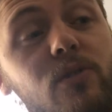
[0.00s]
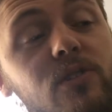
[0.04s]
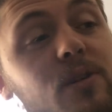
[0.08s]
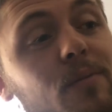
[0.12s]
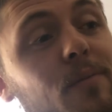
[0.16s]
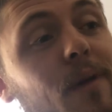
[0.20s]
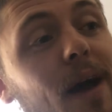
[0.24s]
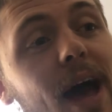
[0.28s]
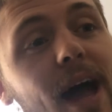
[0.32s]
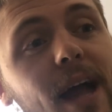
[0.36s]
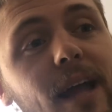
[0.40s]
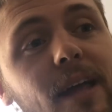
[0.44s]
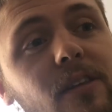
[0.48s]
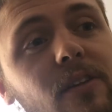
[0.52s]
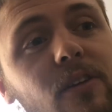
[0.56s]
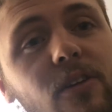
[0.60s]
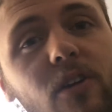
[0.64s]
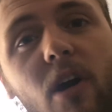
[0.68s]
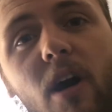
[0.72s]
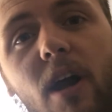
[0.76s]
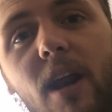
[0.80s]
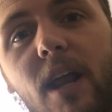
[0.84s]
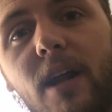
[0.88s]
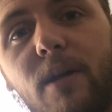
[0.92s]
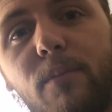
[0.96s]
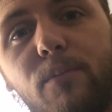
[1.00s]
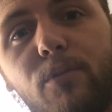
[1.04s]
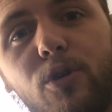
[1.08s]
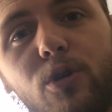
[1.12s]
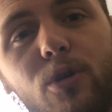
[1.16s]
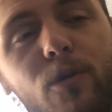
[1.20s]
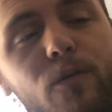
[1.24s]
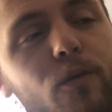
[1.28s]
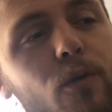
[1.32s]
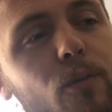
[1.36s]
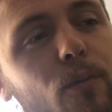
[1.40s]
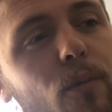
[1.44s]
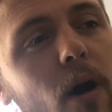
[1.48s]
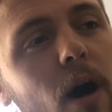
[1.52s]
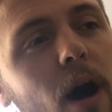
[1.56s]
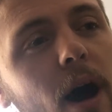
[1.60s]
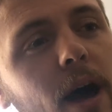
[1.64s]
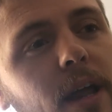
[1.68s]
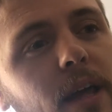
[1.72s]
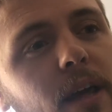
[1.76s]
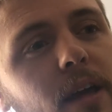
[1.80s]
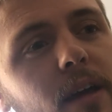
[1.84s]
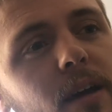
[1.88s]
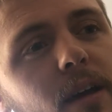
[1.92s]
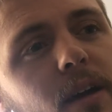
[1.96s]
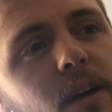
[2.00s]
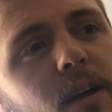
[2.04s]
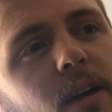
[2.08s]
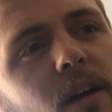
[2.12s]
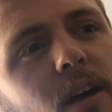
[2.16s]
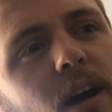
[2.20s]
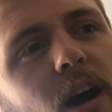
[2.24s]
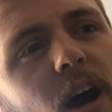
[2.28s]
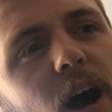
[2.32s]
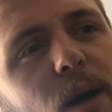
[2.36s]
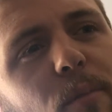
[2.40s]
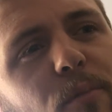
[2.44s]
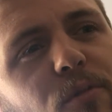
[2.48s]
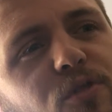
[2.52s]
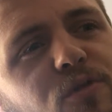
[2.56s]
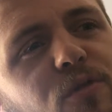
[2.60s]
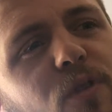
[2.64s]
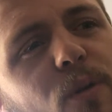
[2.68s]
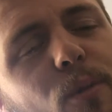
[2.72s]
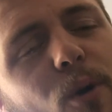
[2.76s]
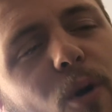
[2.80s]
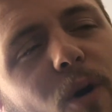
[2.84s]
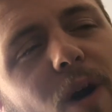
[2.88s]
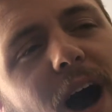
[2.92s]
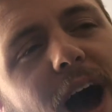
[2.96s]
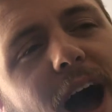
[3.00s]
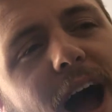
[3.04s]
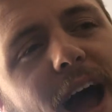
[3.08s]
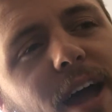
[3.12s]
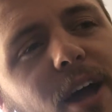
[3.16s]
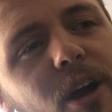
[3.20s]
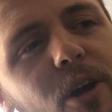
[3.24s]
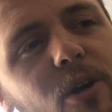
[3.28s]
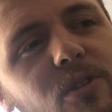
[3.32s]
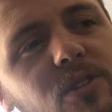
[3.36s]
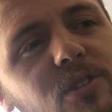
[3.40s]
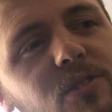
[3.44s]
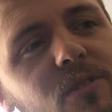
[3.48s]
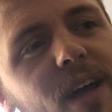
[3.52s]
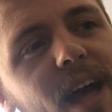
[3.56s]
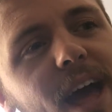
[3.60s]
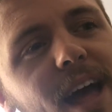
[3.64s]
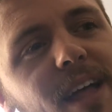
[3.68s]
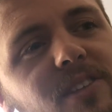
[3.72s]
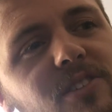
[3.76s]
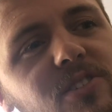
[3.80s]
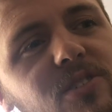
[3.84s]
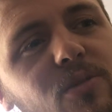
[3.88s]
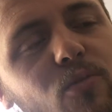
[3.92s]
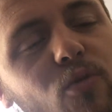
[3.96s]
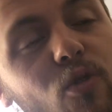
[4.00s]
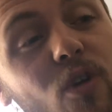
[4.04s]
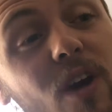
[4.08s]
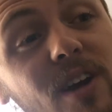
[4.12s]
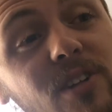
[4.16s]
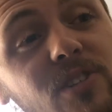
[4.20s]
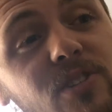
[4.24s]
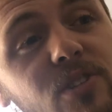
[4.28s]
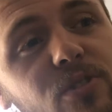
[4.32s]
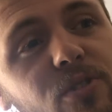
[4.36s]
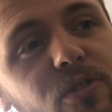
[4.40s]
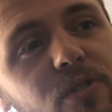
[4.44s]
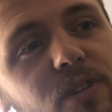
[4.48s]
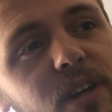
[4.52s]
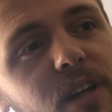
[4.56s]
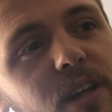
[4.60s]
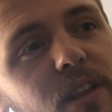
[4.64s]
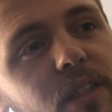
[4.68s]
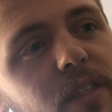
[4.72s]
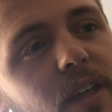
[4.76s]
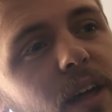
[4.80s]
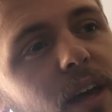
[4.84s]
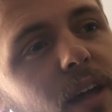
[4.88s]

was immaculate on it. A beautiful body. It was from Ohio, so it had some rust underneath